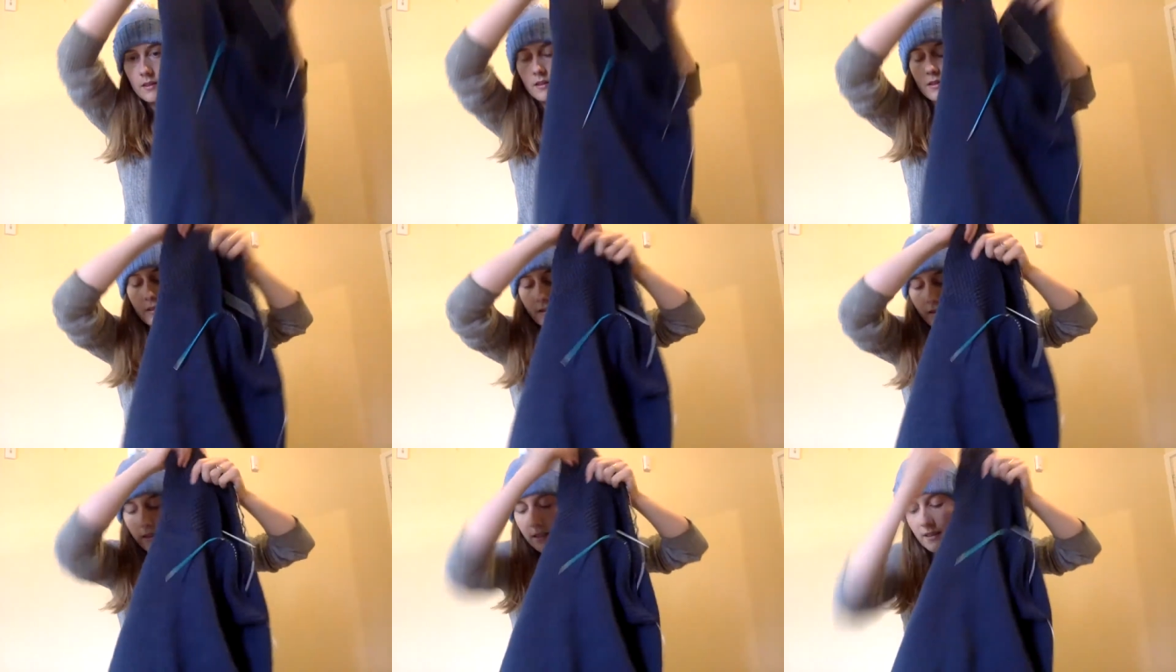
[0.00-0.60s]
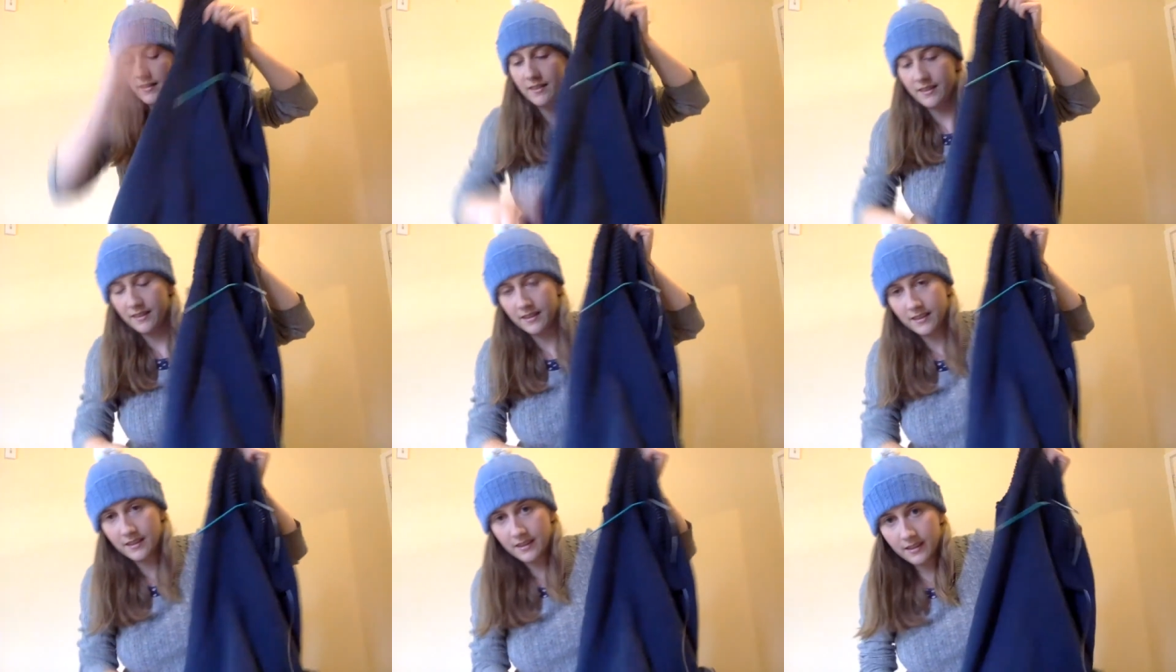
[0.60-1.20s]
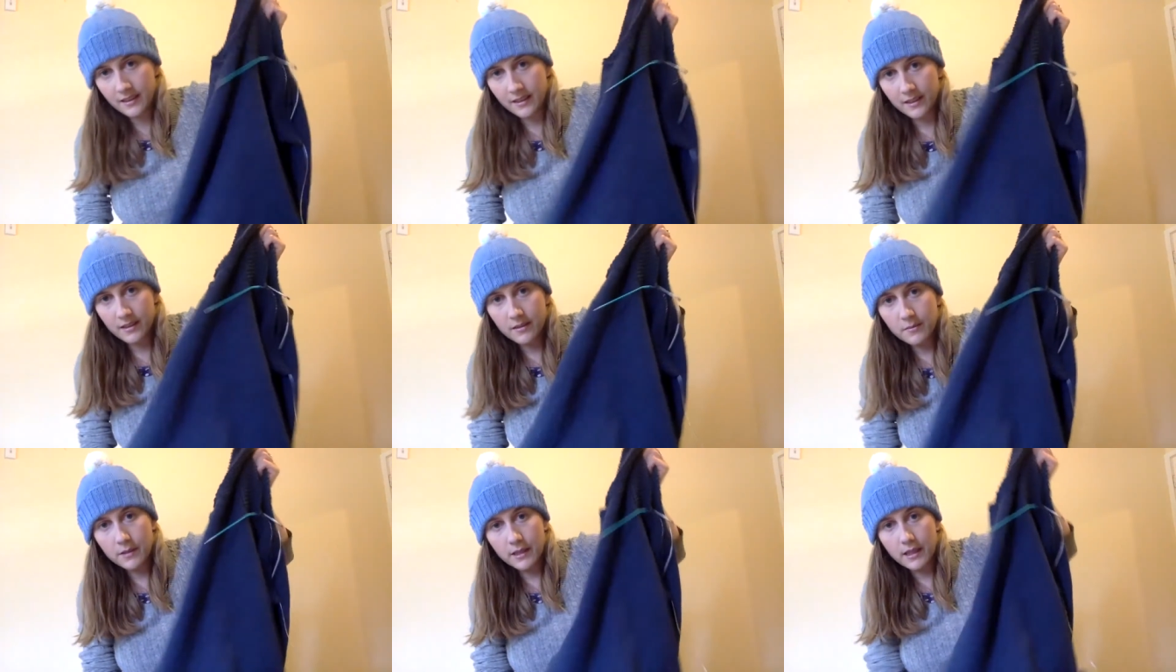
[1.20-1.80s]
Sorry,
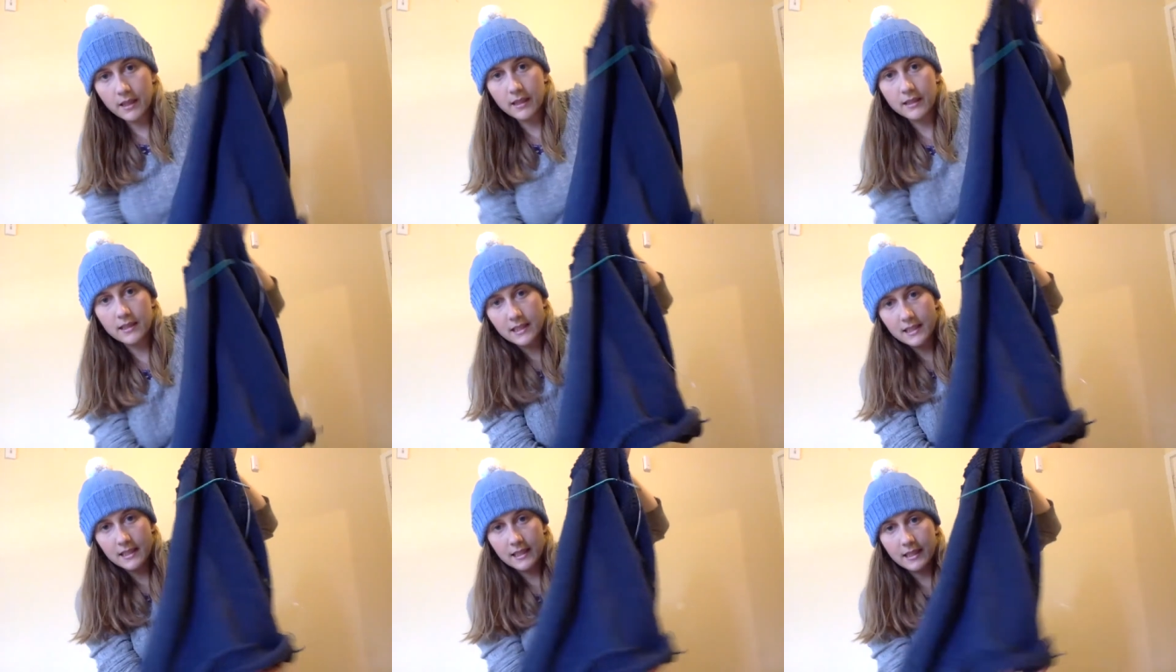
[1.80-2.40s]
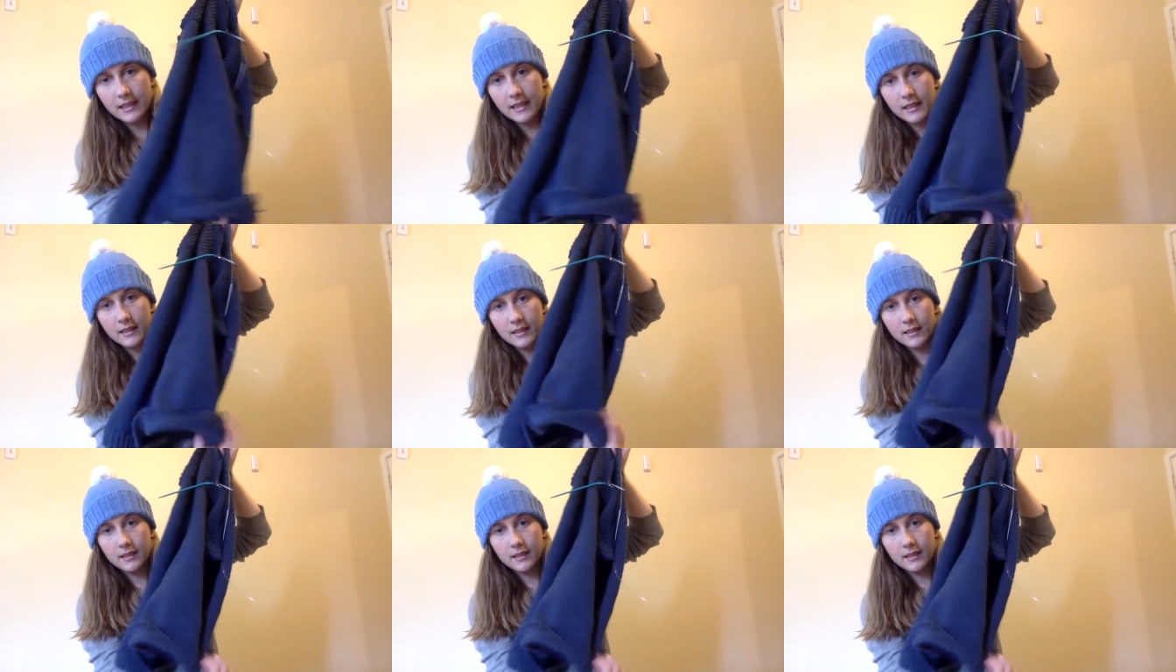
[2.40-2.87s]
it's a bit hard to see.